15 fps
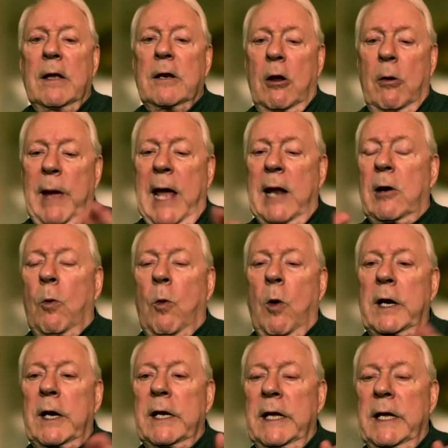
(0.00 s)
no matter
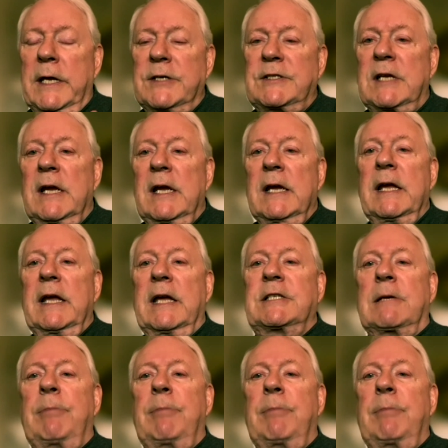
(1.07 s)
what it is, it's